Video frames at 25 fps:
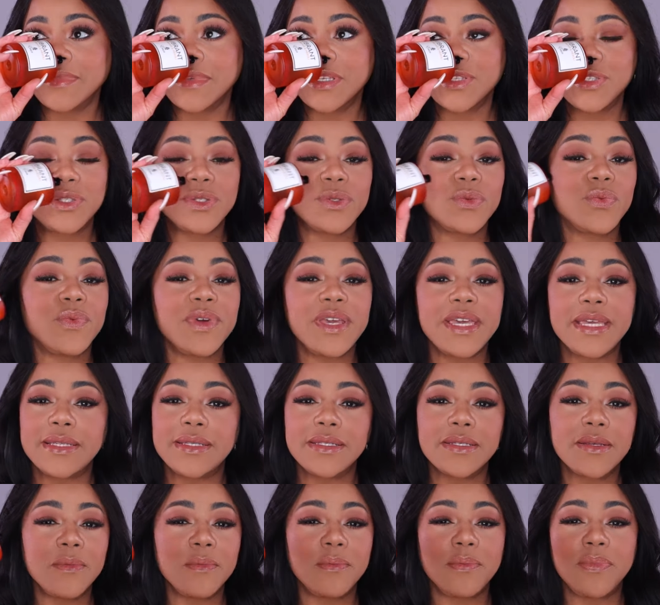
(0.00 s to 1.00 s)

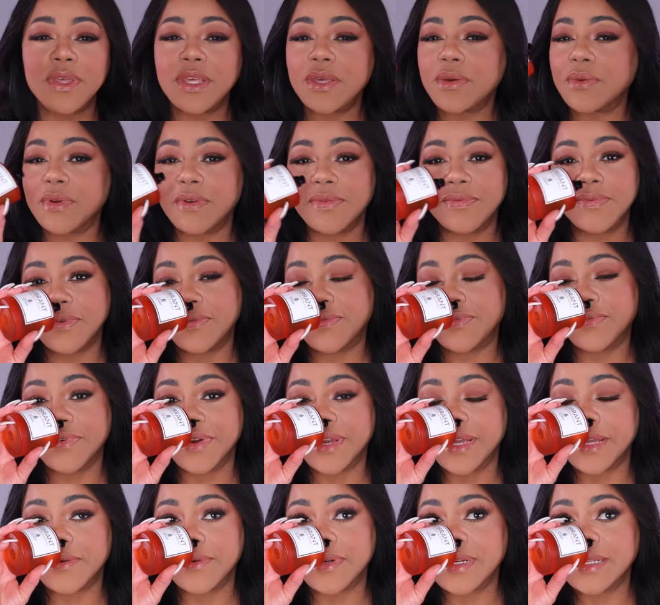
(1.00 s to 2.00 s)
sweet, beautiful
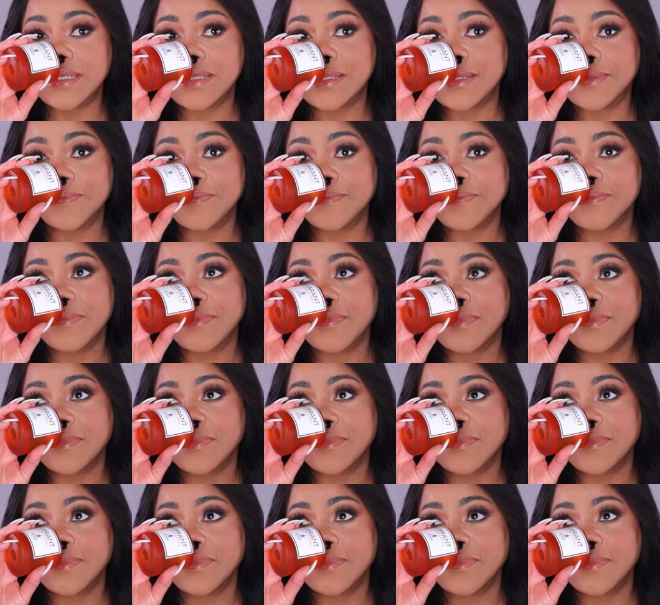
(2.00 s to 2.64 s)
fragrance